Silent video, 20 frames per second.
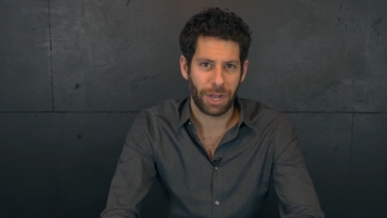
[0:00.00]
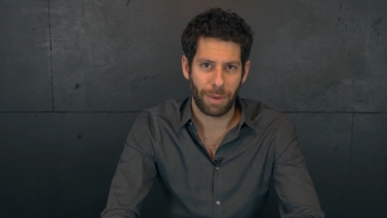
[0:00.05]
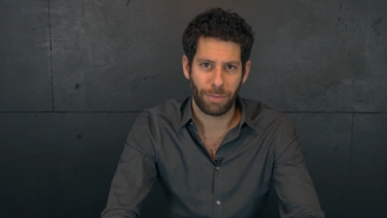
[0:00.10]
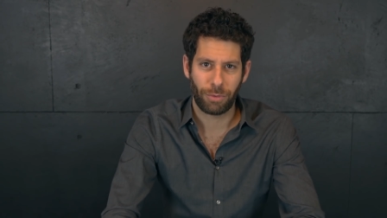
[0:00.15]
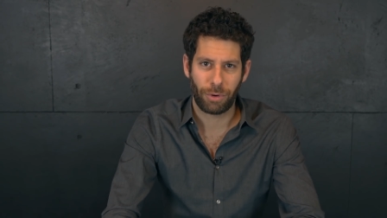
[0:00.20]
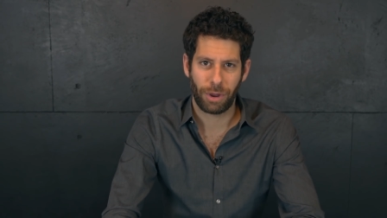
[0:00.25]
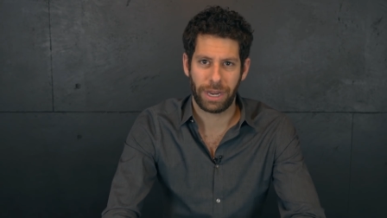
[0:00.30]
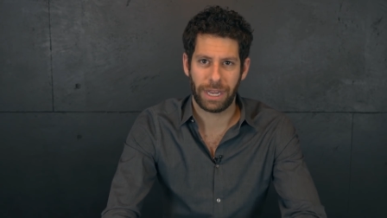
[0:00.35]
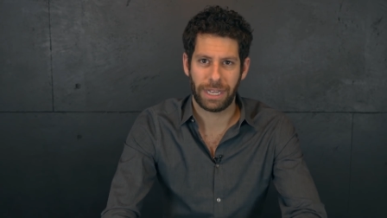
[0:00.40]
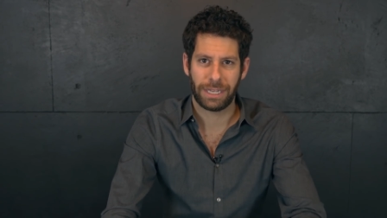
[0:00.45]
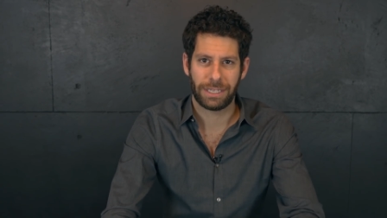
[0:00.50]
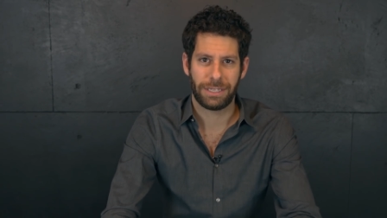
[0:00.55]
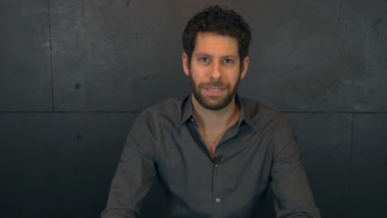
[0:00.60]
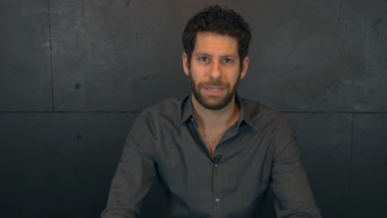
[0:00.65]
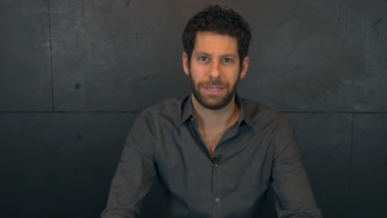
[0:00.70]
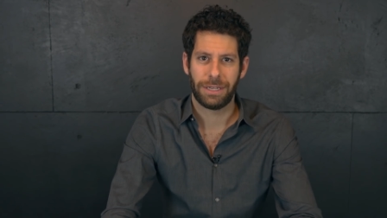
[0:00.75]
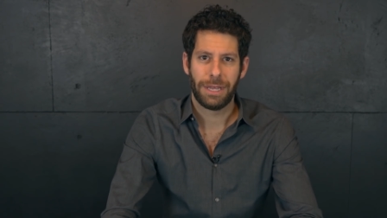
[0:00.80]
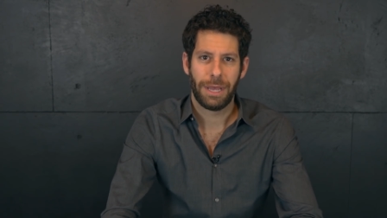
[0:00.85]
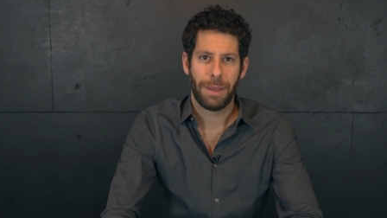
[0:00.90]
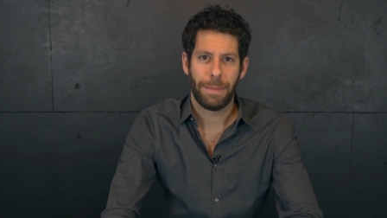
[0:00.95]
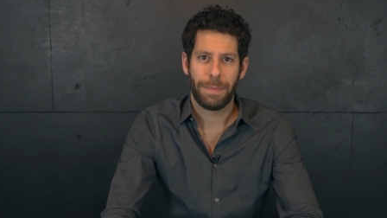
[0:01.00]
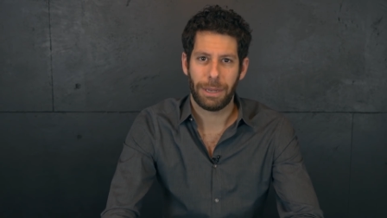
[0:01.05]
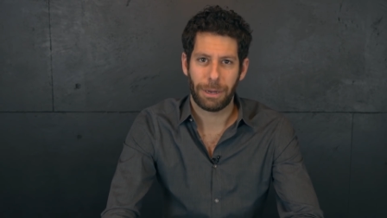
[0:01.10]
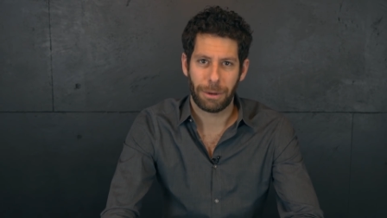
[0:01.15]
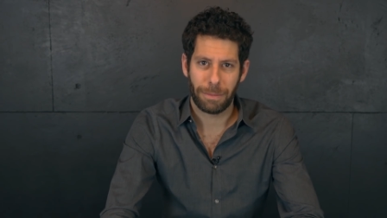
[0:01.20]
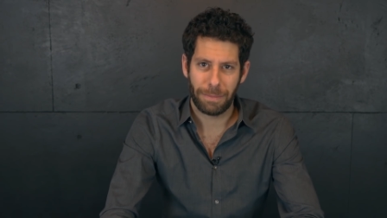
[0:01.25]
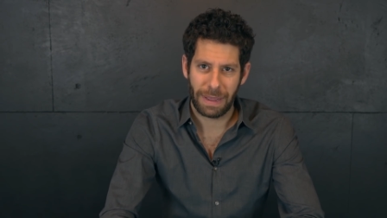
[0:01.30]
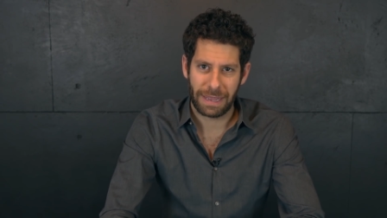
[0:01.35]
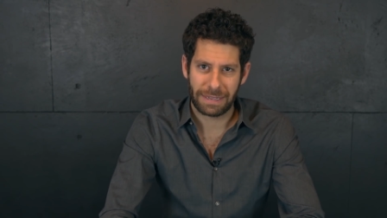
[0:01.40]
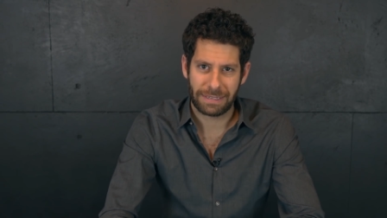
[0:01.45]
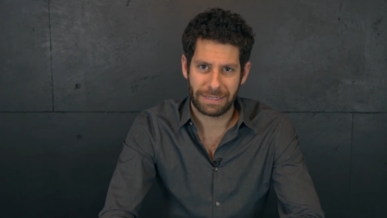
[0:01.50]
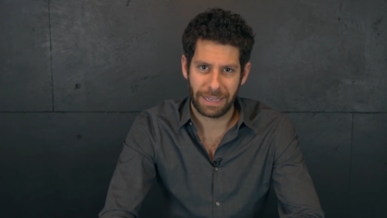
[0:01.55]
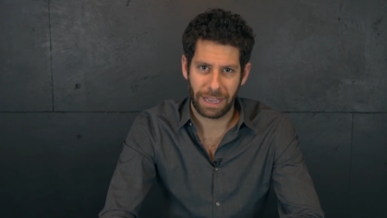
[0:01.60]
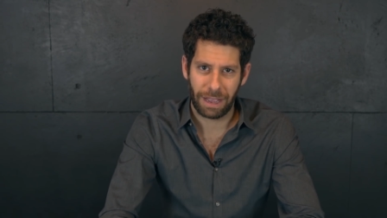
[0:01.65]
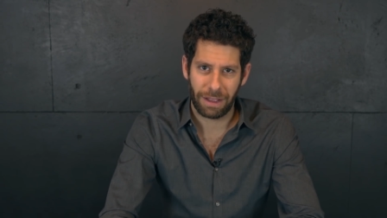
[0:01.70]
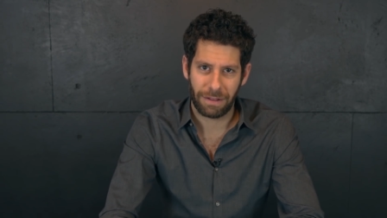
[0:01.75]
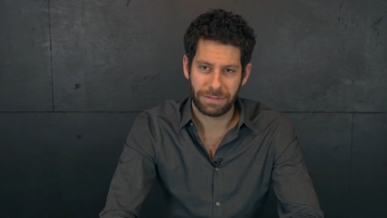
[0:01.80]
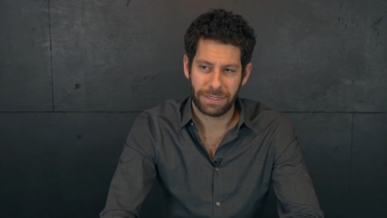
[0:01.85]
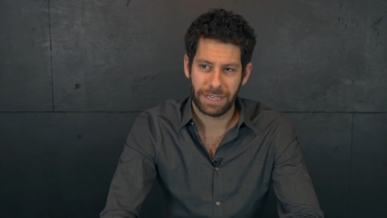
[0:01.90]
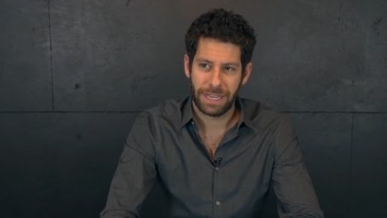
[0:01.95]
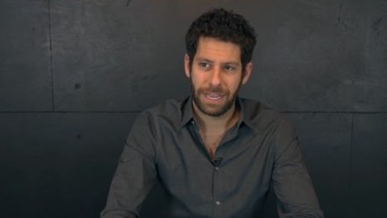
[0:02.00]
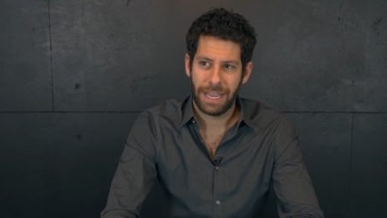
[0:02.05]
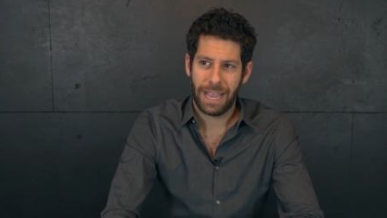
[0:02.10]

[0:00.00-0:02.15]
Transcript: upgrading to be our best selves.